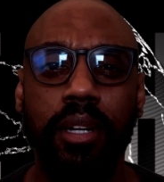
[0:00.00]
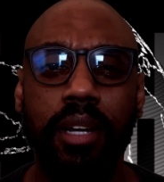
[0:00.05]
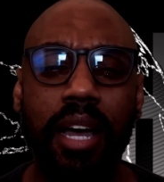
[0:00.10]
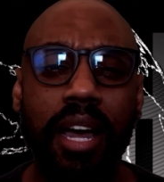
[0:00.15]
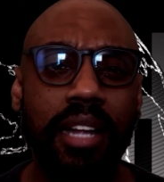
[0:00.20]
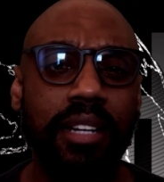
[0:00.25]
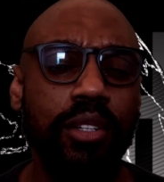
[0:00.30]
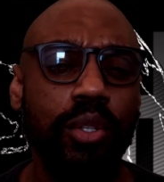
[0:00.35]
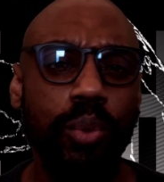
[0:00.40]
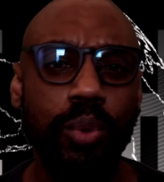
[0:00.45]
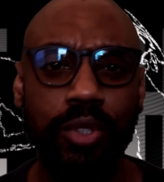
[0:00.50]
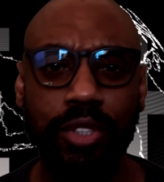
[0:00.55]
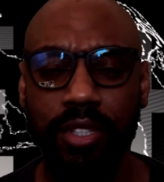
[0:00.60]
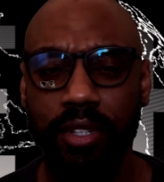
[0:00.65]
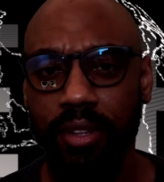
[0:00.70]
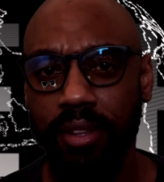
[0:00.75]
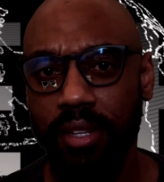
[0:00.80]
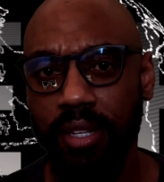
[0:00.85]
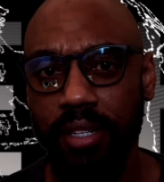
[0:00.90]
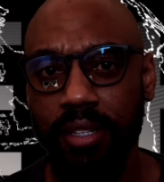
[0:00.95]
I know what
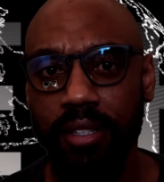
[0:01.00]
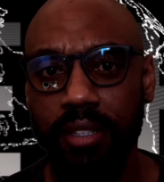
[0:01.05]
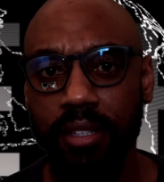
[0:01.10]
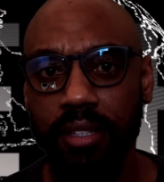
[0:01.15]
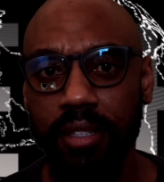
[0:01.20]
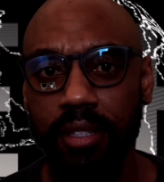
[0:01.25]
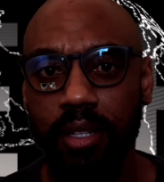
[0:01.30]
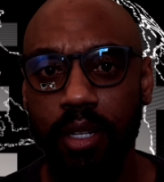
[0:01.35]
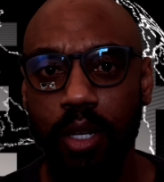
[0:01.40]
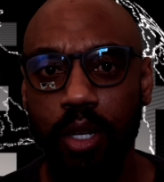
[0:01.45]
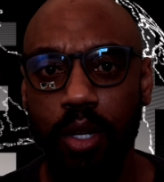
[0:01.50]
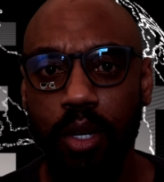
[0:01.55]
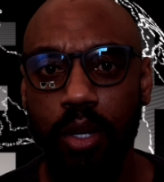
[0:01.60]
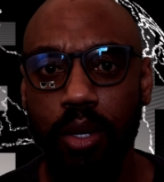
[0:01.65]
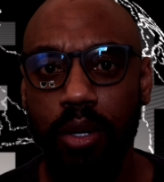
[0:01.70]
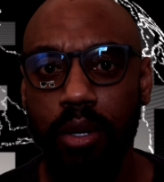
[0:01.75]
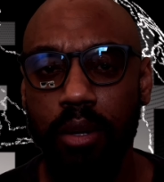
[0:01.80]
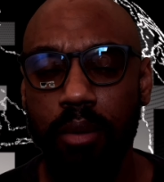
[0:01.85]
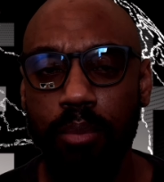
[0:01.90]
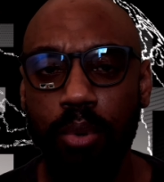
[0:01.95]
you're thinking,
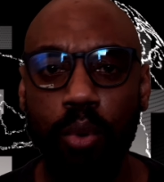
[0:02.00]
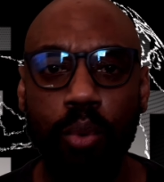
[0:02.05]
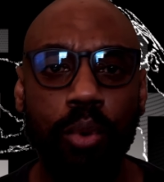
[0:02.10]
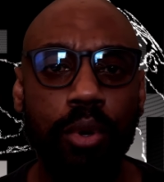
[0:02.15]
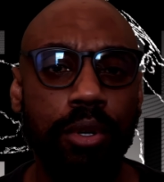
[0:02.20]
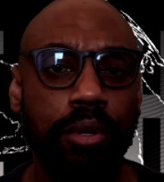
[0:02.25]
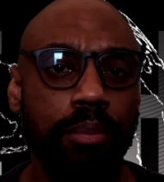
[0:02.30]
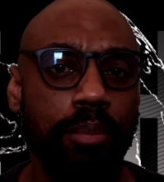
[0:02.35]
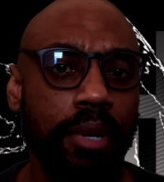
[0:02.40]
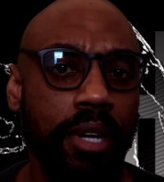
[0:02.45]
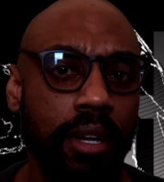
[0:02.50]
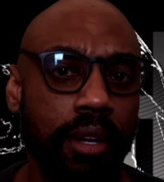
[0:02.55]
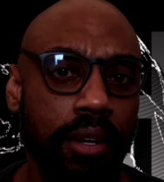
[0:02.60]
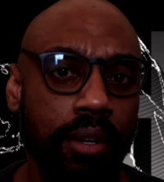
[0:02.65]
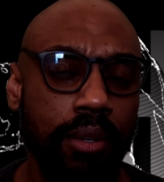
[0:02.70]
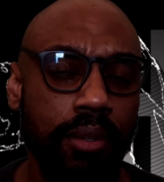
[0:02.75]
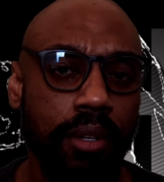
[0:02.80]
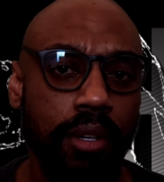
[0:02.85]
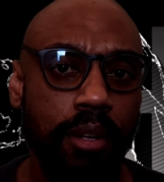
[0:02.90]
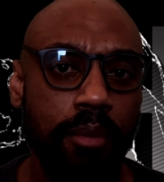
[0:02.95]
but what
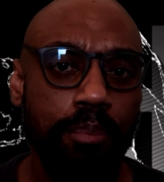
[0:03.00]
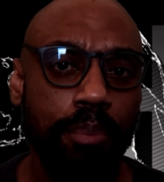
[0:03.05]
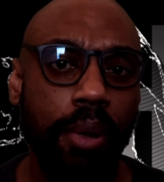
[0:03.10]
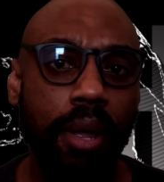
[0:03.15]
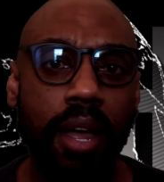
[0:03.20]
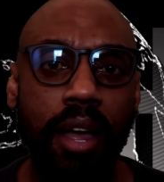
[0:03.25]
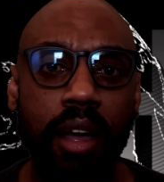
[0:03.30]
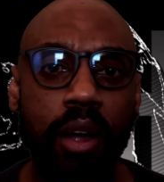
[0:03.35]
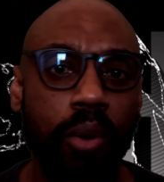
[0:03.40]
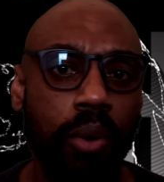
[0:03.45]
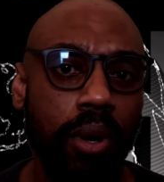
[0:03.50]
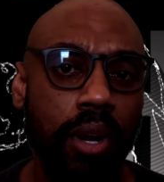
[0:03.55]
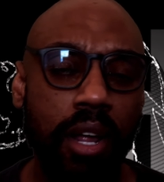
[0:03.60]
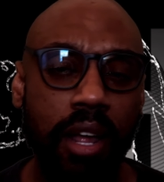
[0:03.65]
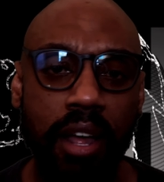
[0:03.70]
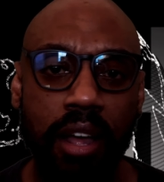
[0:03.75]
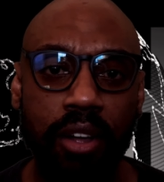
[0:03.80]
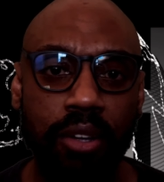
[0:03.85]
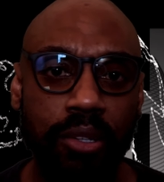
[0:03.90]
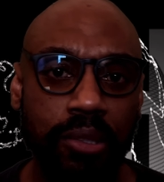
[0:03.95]
about
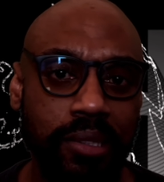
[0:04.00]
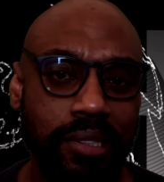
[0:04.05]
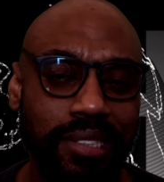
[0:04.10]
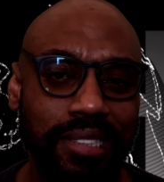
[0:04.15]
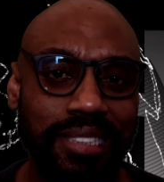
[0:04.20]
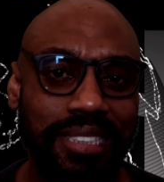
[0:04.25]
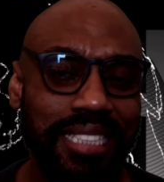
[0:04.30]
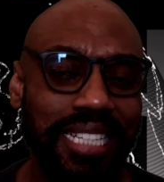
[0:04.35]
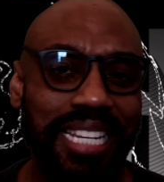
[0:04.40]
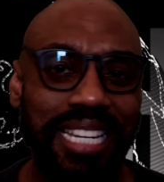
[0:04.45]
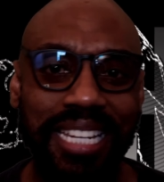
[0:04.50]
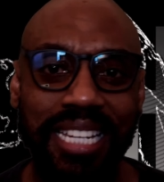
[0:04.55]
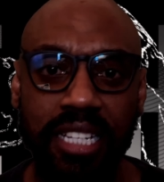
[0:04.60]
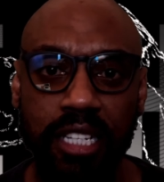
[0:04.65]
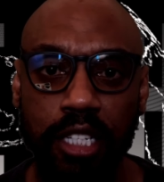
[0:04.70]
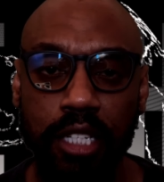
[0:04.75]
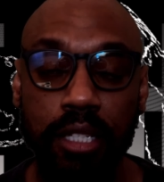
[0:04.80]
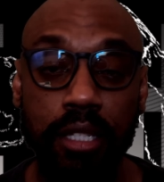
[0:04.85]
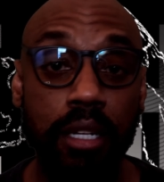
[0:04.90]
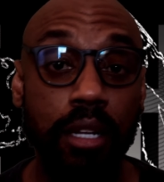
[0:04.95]
powerhouses
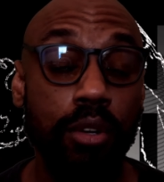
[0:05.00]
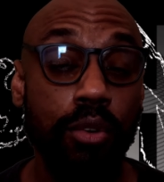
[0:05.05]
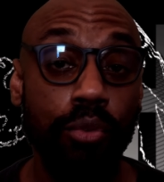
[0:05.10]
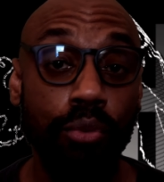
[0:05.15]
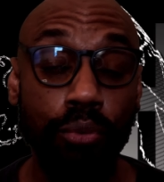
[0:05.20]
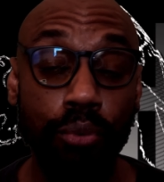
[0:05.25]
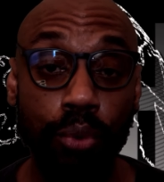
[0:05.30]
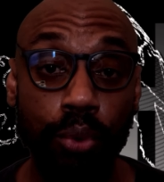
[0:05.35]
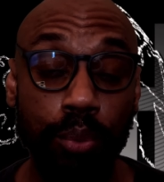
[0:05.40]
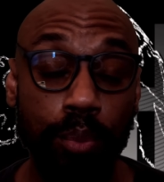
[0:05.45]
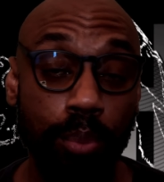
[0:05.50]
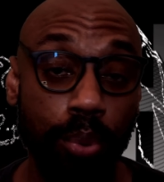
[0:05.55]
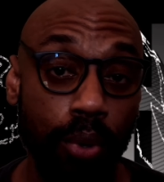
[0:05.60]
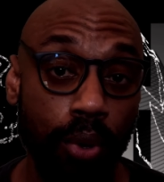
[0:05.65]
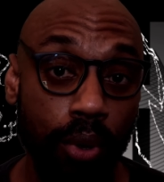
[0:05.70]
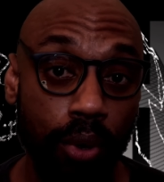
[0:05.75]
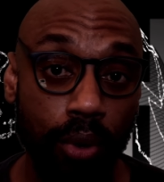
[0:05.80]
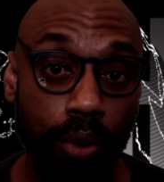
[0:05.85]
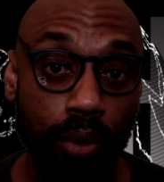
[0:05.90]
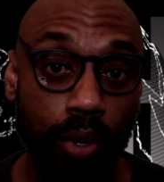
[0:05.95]
in
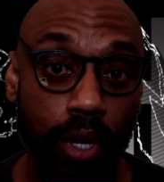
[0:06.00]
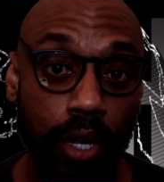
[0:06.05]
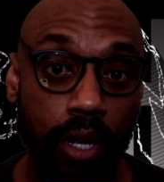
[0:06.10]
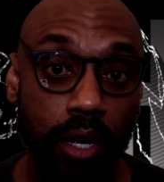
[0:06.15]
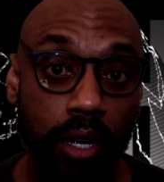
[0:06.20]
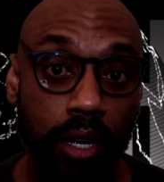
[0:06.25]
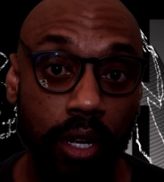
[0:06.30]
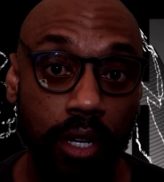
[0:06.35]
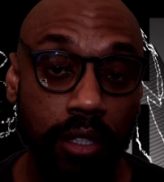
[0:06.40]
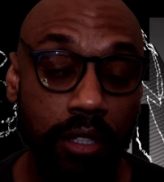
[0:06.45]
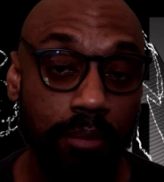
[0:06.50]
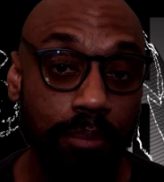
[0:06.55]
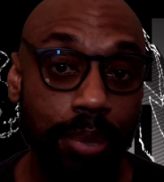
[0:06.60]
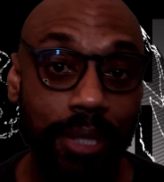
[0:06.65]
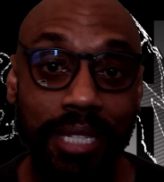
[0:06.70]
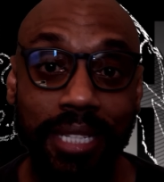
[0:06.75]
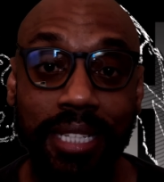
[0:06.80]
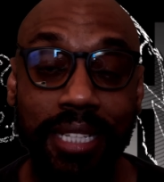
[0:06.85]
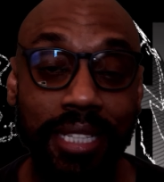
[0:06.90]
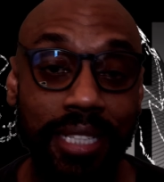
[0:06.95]
football
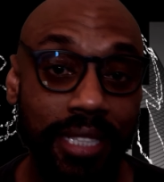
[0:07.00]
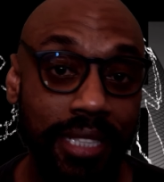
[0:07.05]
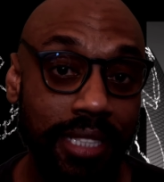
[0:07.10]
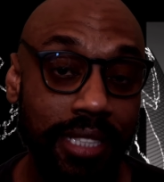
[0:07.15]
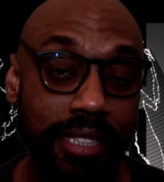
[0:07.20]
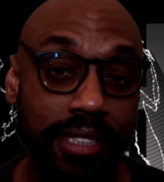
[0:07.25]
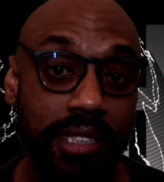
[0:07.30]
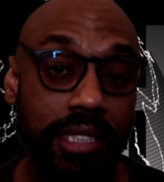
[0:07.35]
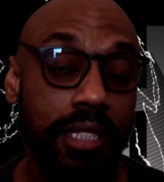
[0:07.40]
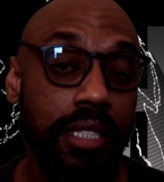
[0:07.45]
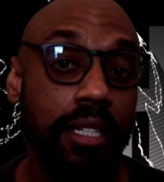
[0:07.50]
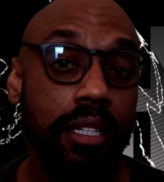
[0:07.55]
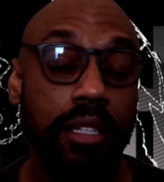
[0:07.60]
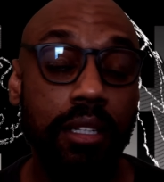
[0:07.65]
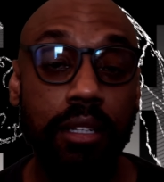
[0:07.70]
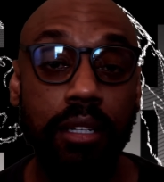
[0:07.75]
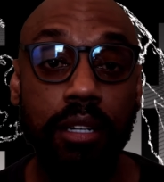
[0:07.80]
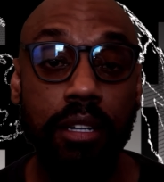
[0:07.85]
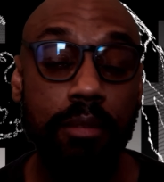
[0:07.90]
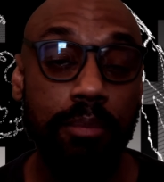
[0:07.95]
competing against
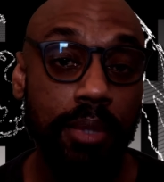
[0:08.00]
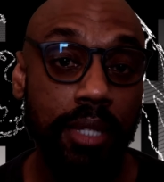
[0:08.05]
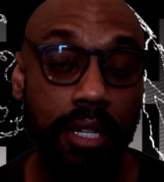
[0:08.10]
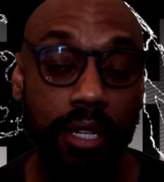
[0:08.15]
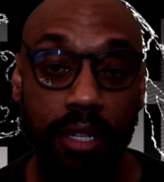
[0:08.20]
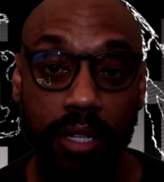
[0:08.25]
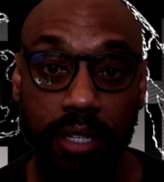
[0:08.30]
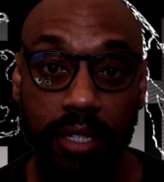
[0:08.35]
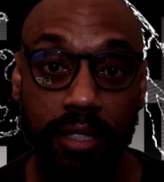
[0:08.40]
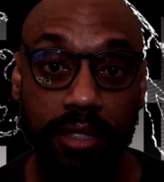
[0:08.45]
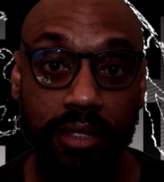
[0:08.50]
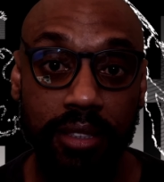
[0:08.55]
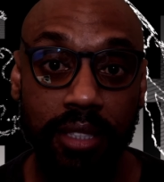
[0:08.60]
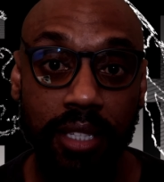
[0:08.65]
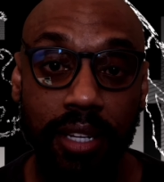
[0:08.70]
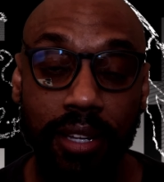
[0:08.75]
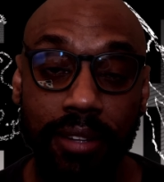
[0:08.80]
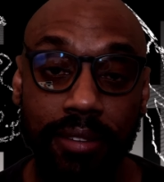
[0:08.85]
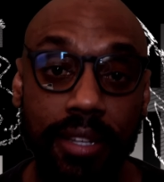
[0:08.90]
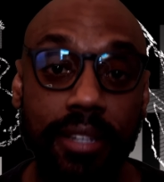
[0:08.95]
cupcakes?
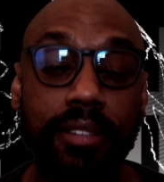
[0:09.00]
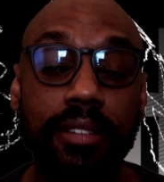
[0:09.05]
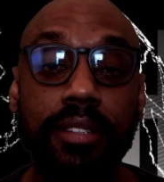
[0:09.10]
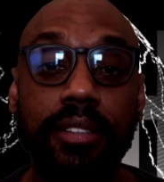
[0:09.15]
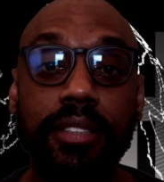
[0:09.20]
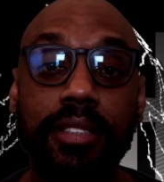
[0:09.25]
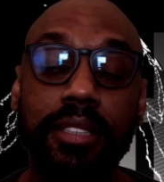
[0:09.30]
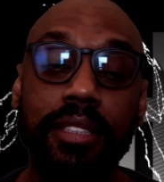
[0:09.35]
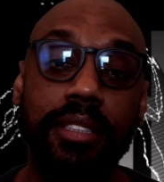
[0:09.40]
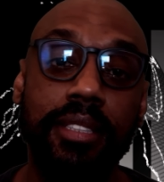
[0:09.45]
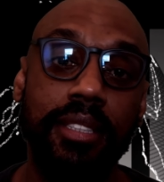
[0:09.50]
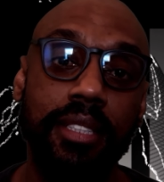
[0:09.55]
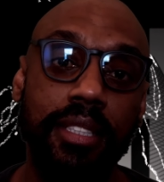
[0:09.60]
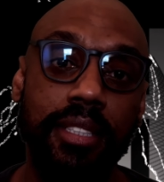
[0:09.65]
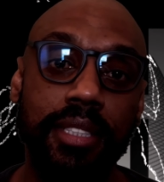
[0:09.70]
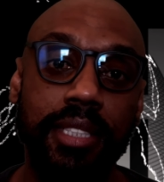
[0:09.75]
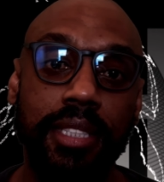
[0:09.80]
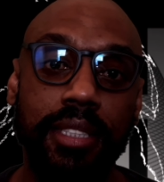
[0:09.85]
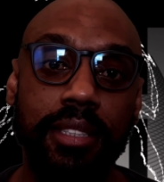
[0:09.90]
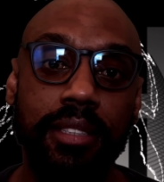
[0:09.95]
That does
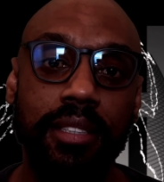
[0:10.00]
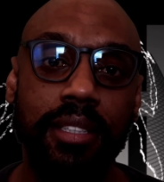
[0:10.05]
exist.